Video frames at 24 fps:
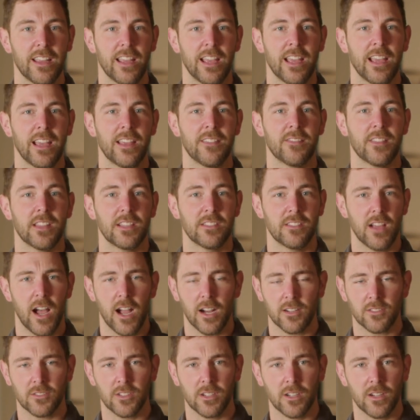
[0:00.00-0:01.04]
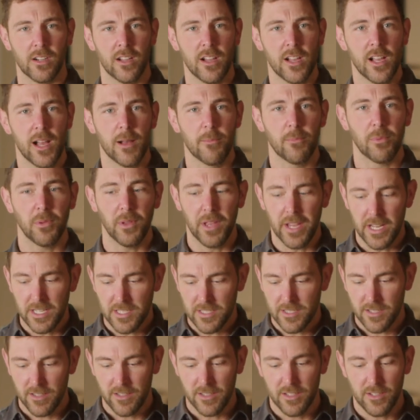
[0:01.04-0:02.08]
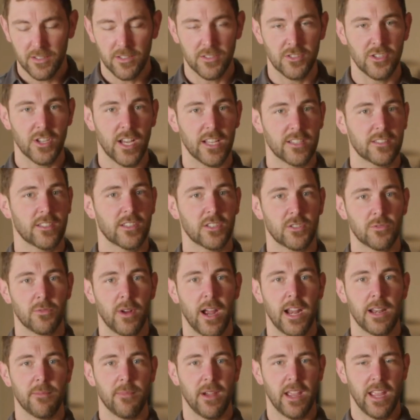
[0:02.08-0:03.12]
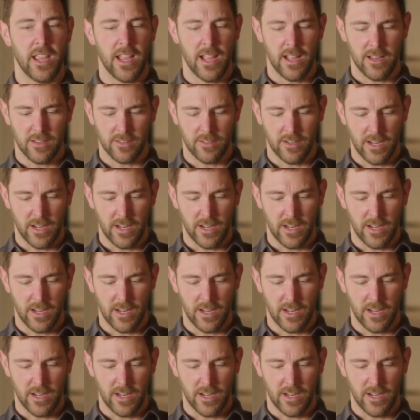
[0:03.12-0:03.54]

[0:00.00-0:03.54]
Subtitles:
and the doctor placed Justice right in my hands.